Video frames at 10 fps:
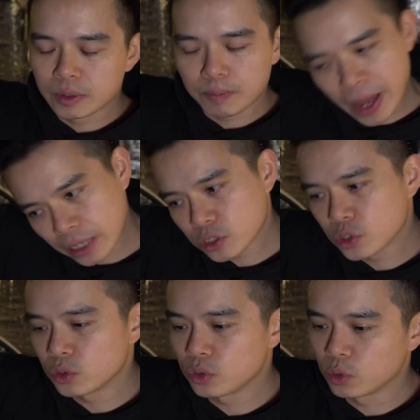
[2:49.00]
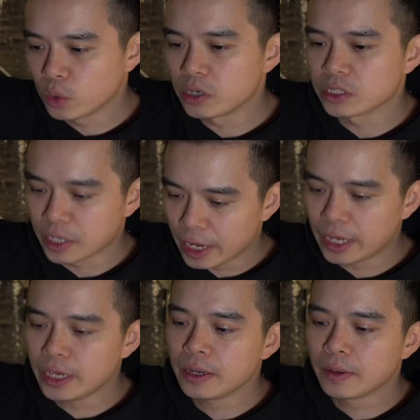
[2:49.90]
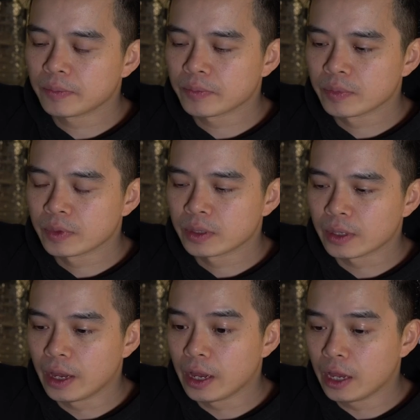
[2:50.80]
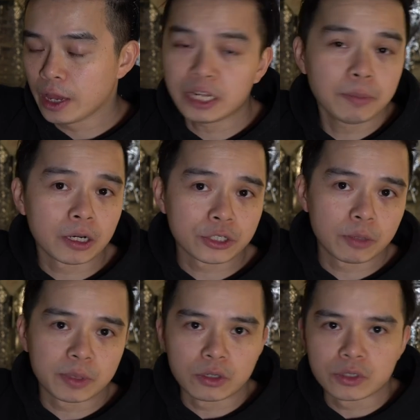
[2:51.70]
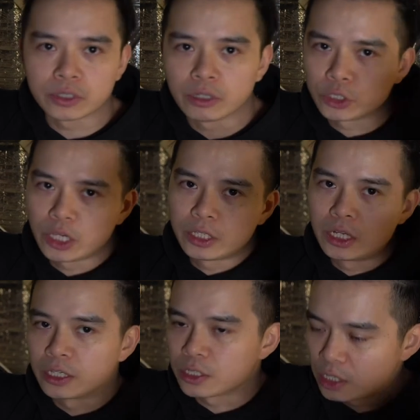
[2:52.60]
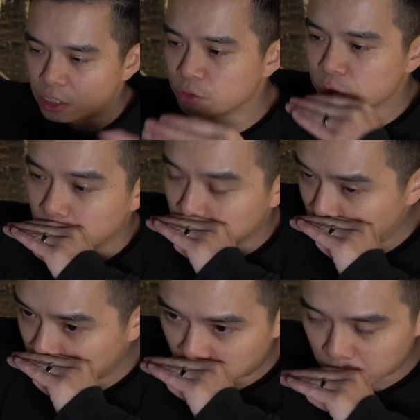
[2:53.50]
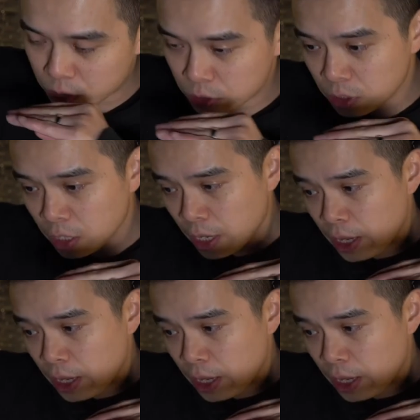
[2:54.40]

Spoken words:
back to the work today. Any parts I'll be using, I'll share the links in the description box.